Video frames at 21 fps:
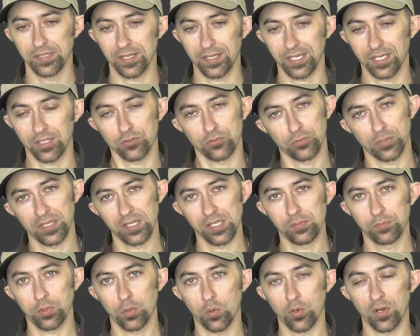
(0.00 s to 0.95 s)
I think it's really
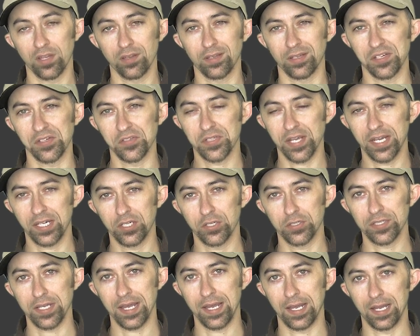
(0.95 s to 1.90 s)
important that you take your
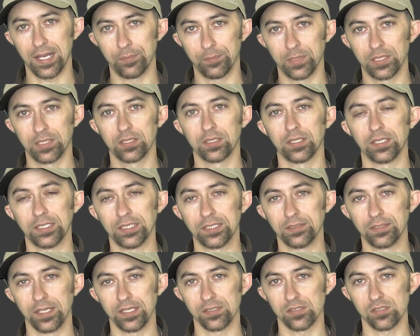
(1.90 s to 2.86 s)
time
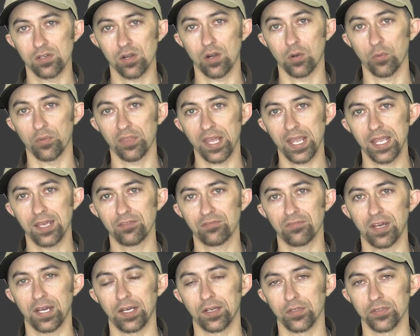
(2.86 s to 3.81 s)
and start with hand
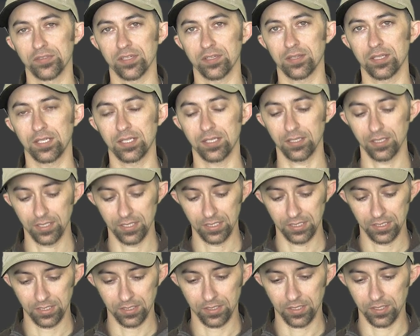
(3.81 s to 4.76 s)
files. I think
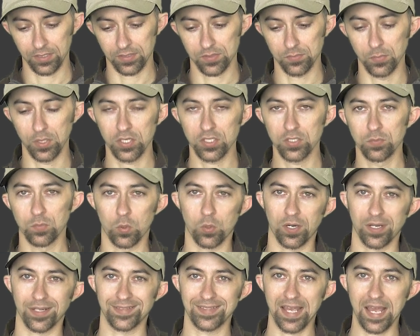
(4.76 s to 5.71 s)
it's much more
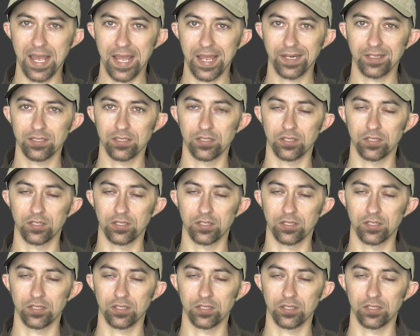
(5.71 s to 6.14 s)
exact.